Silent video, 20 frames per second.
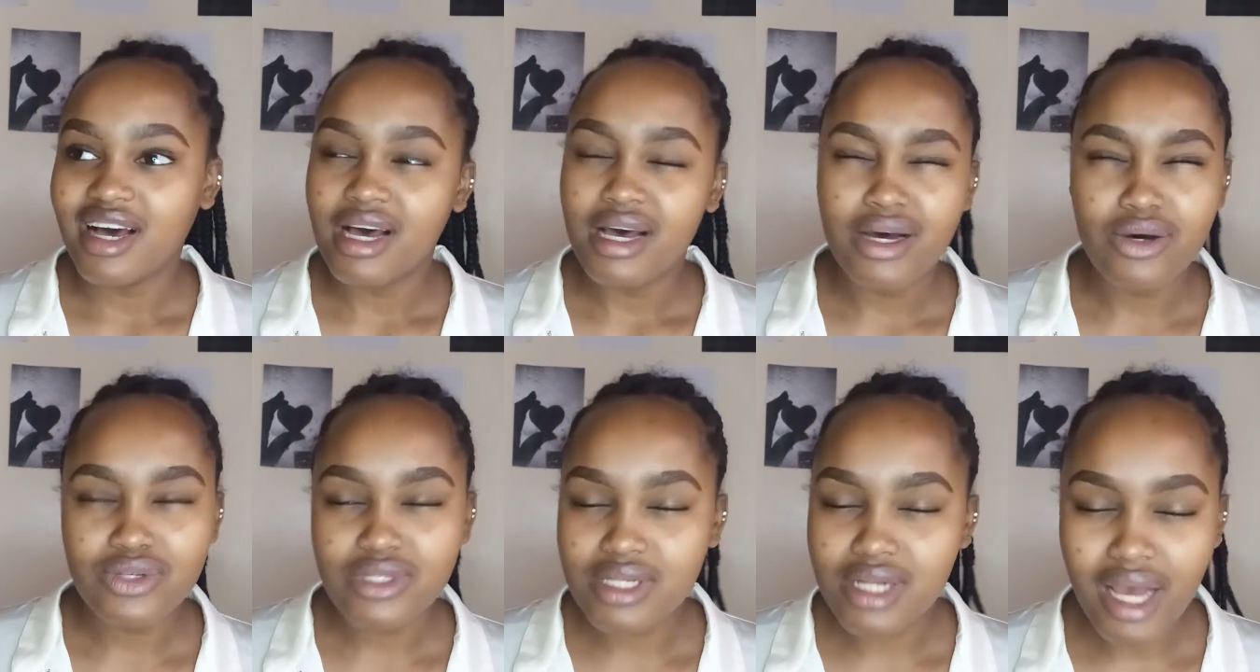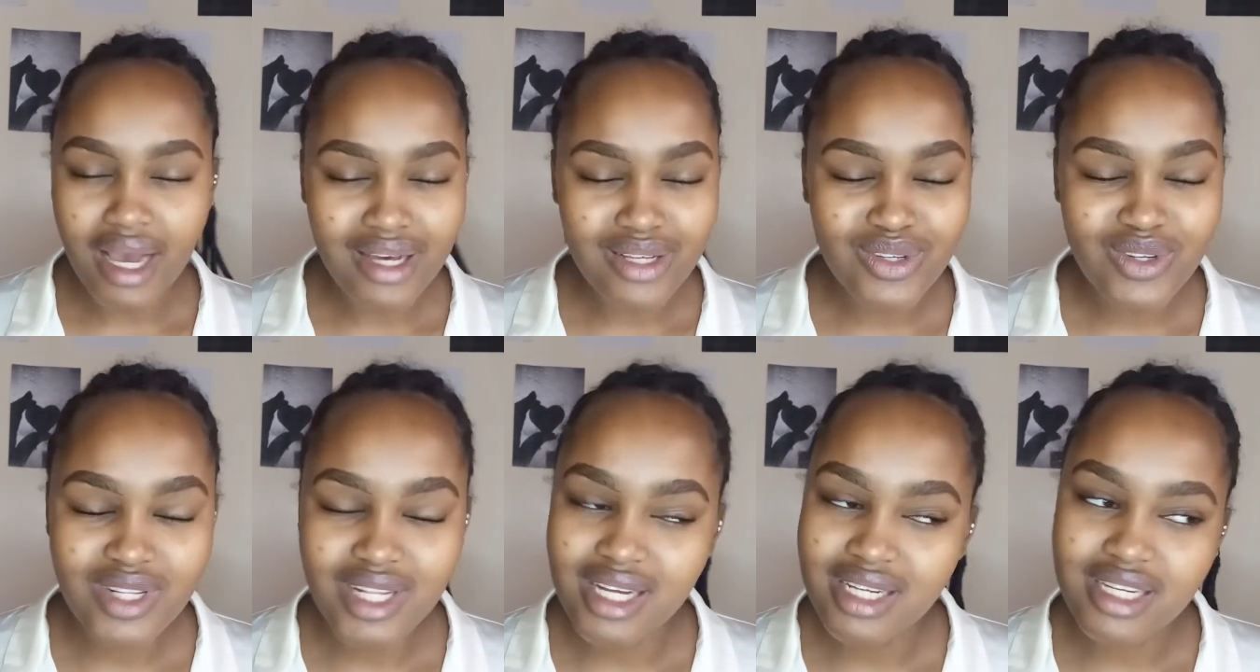I was in high
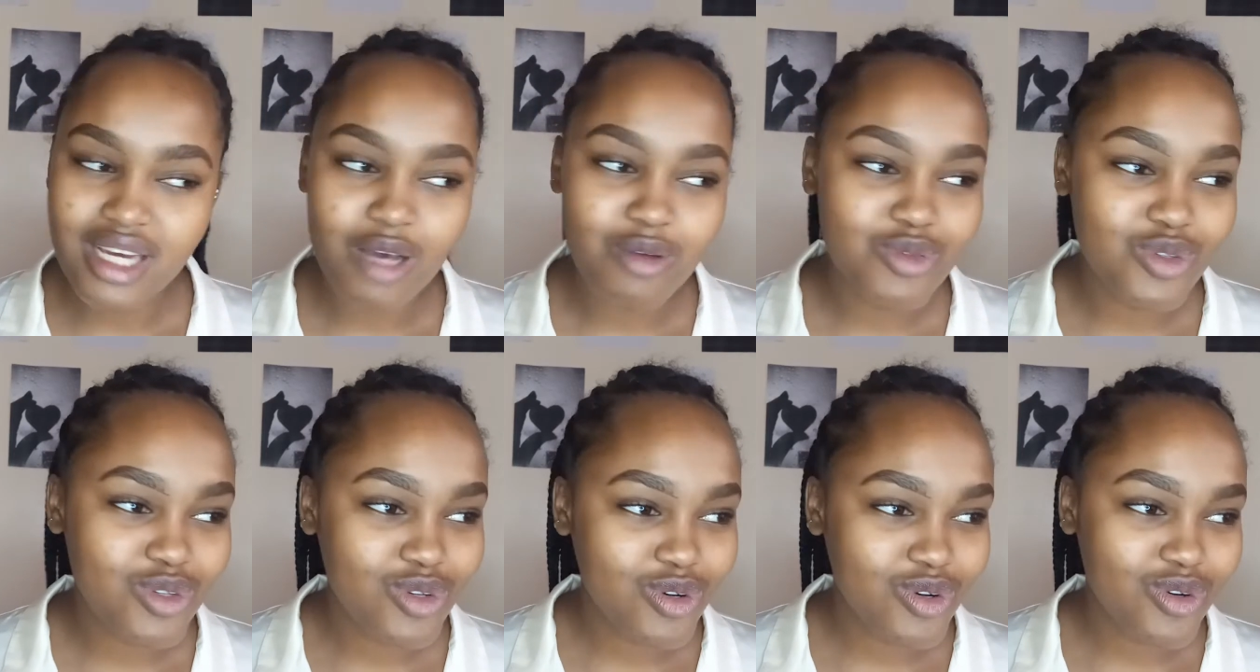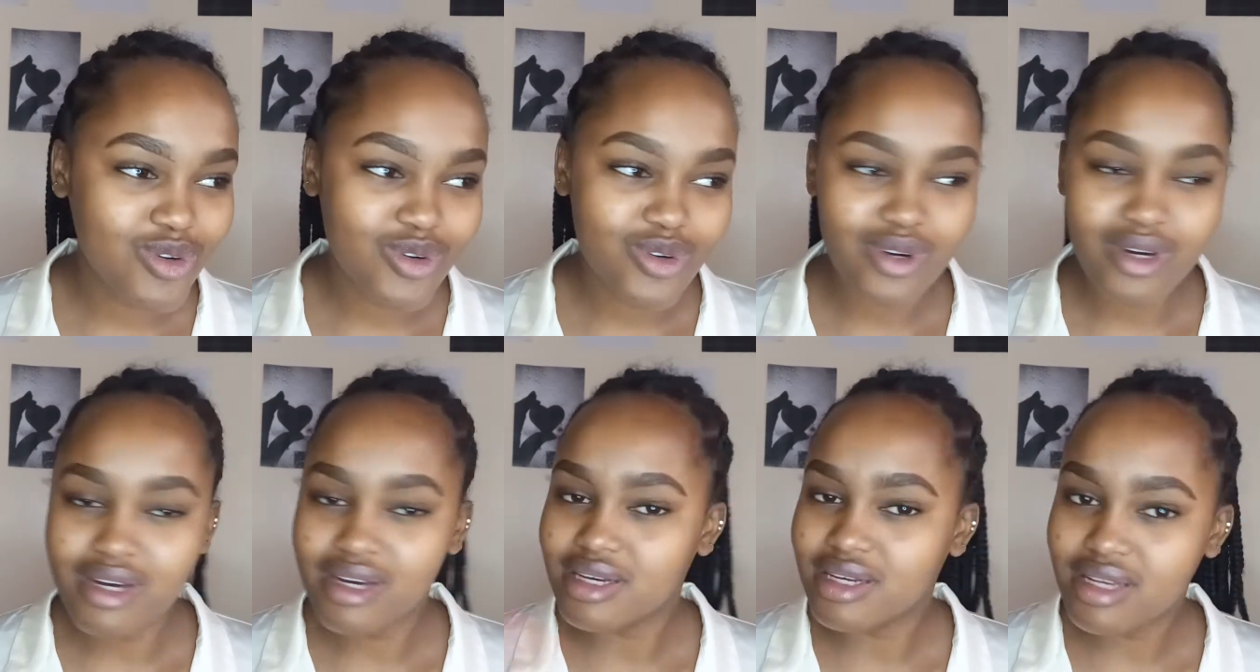school that time,
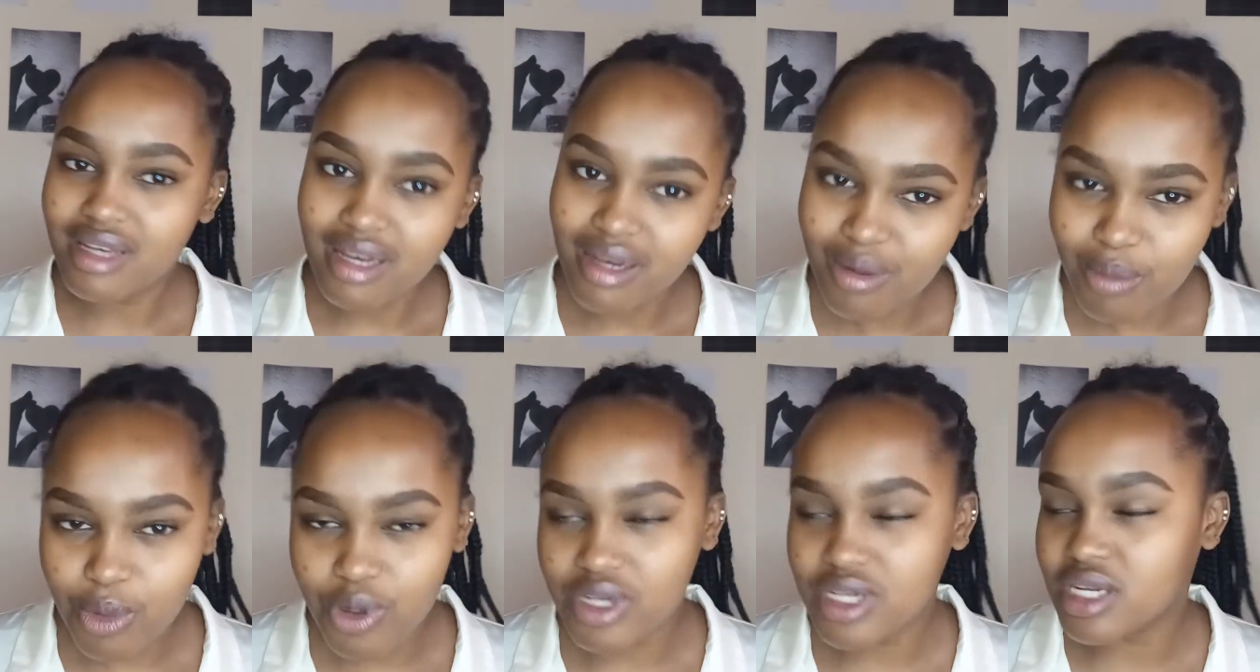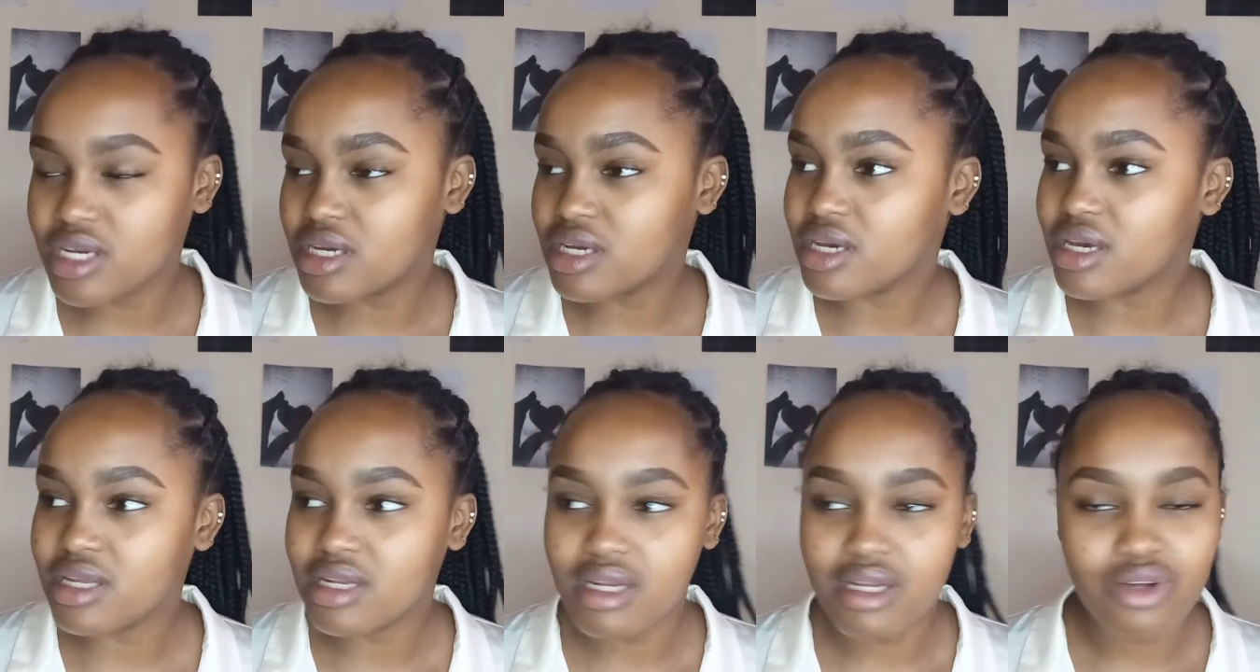so
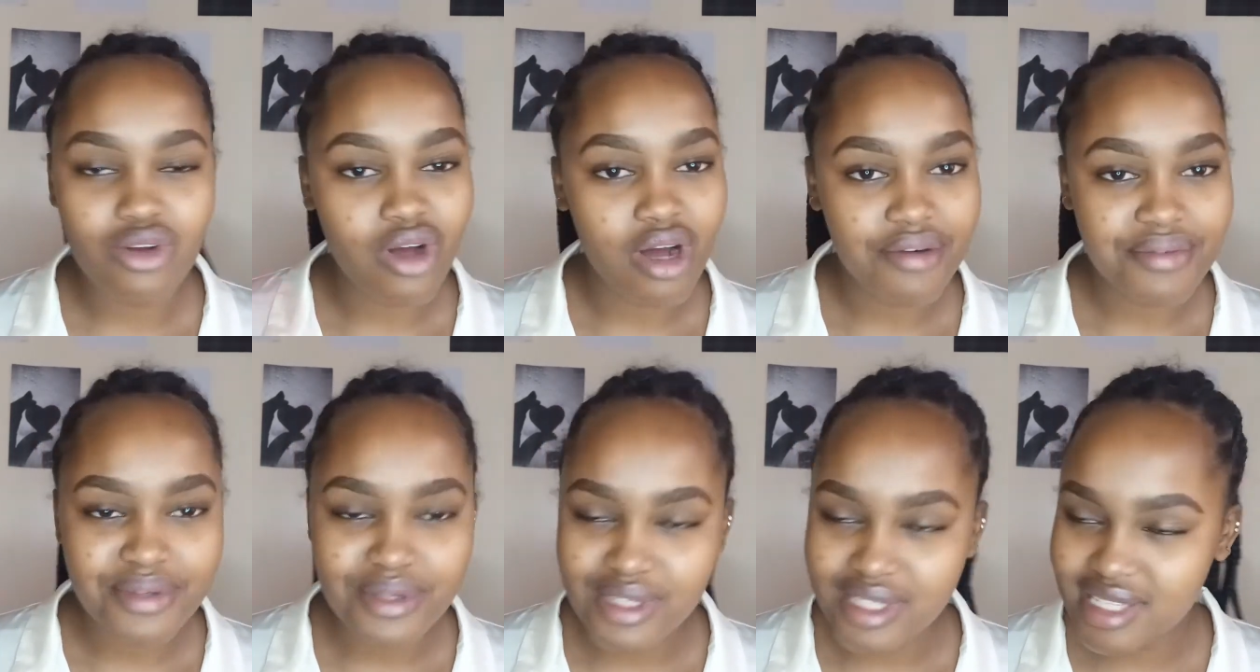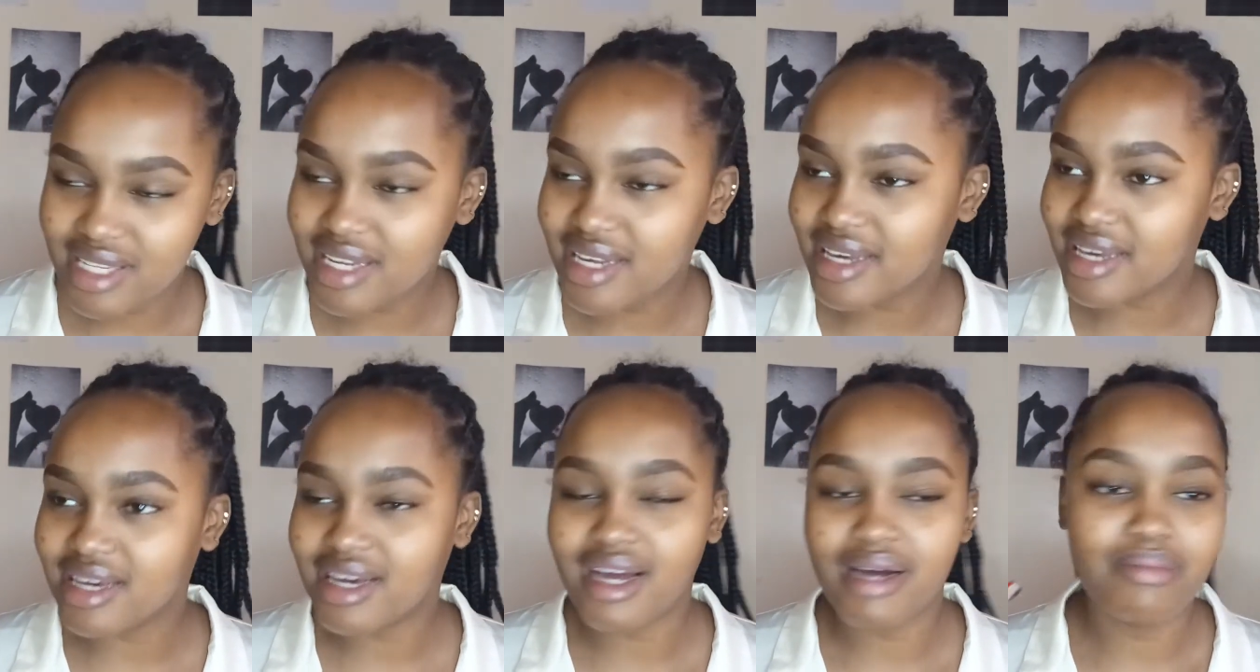boarding, and you have to
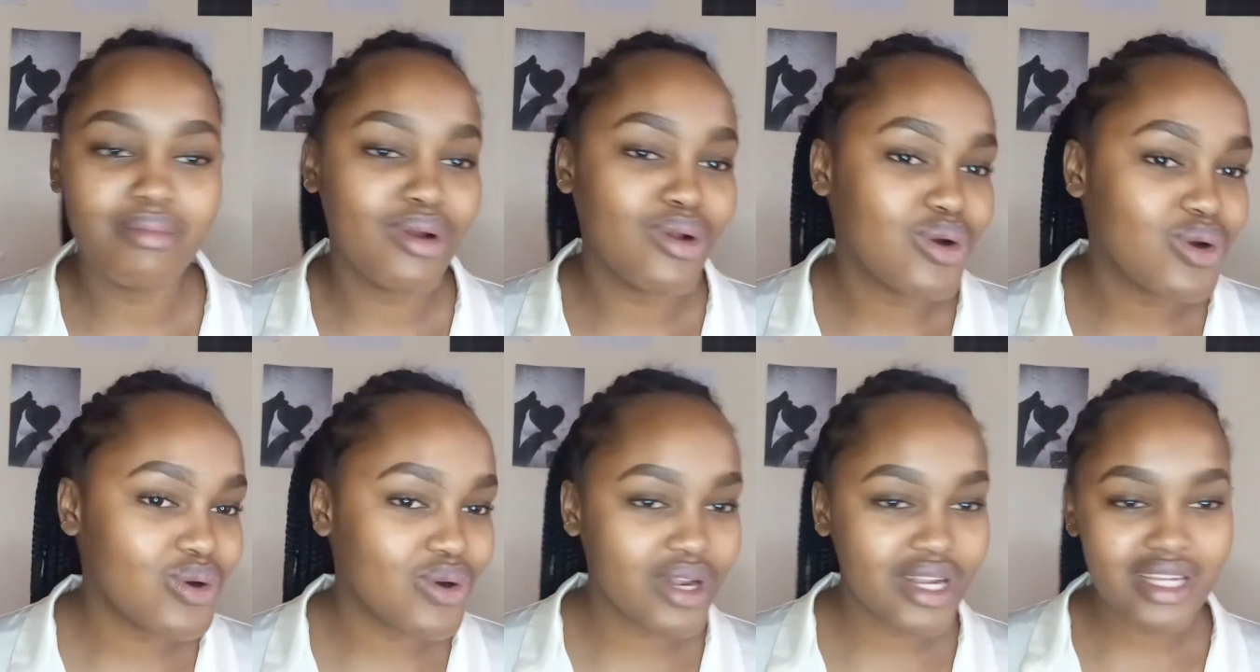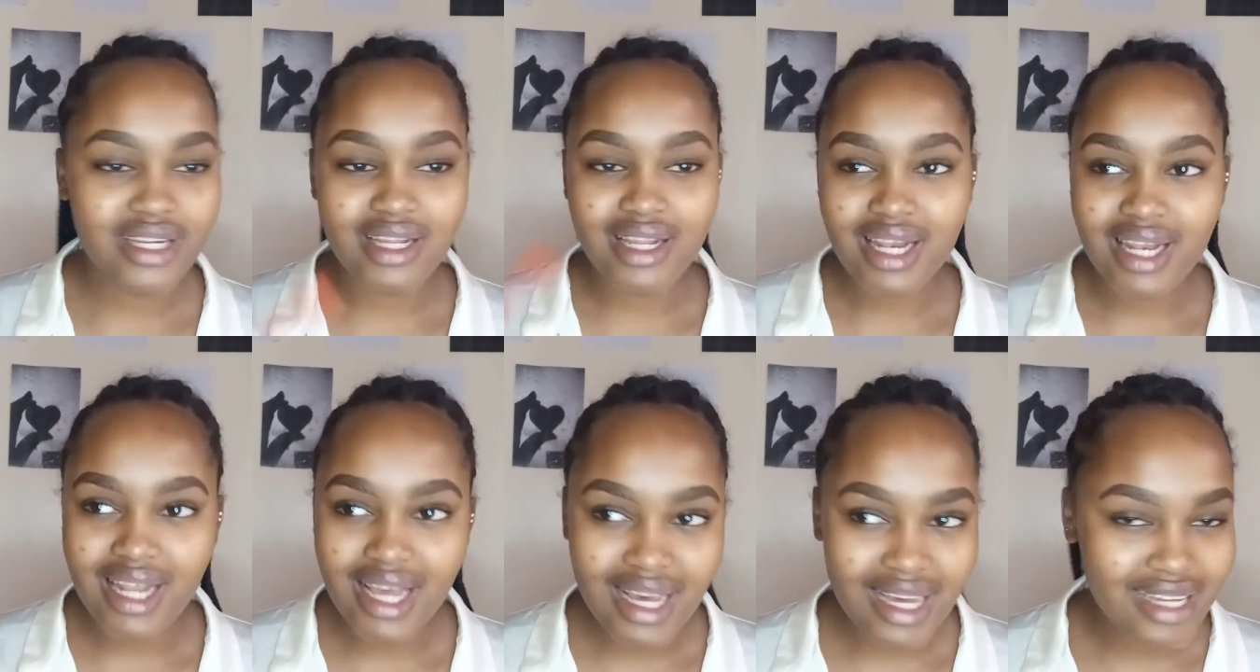stay, come along holiday,
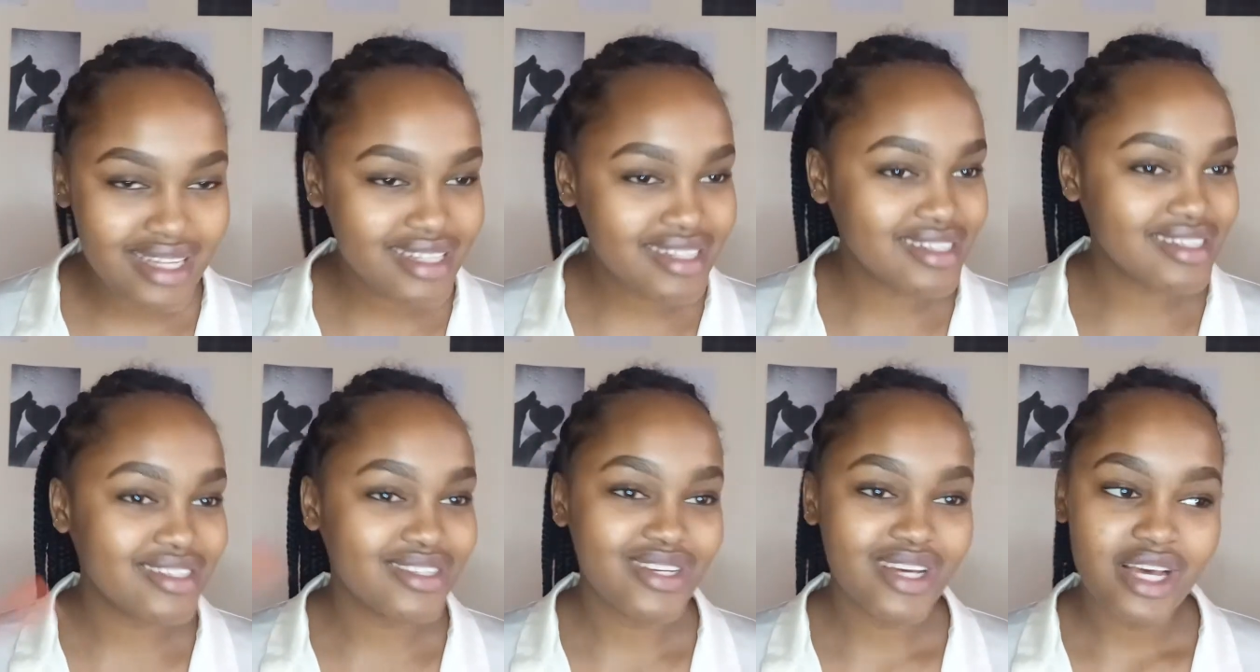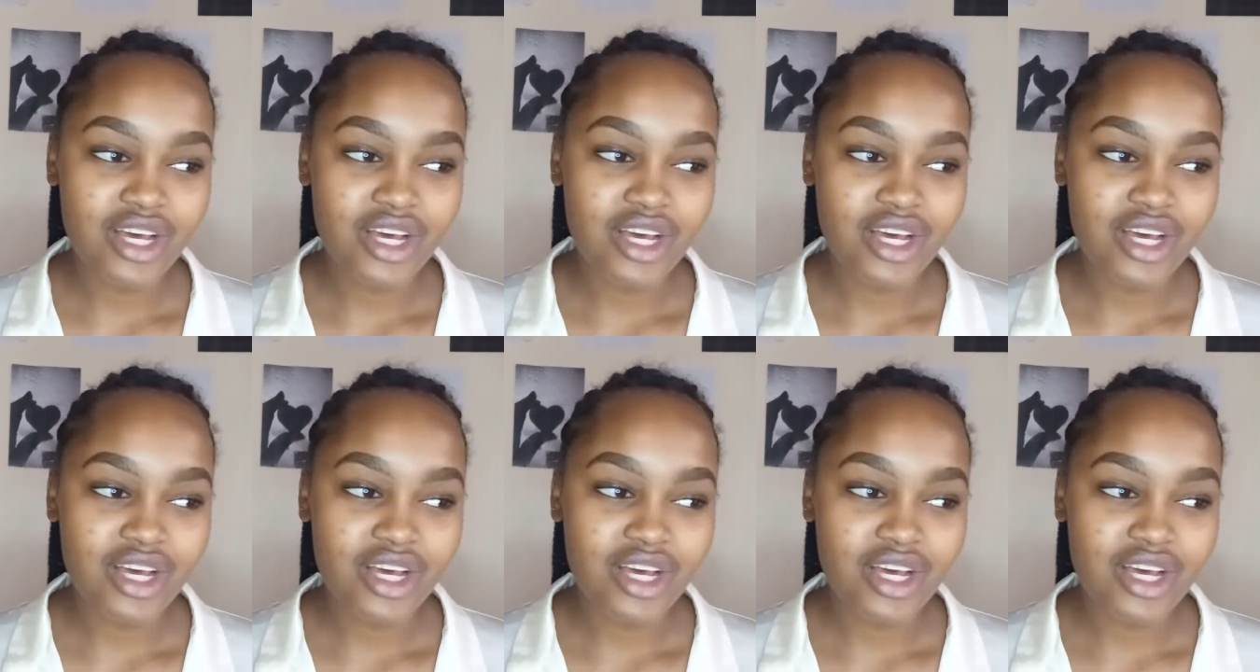learn.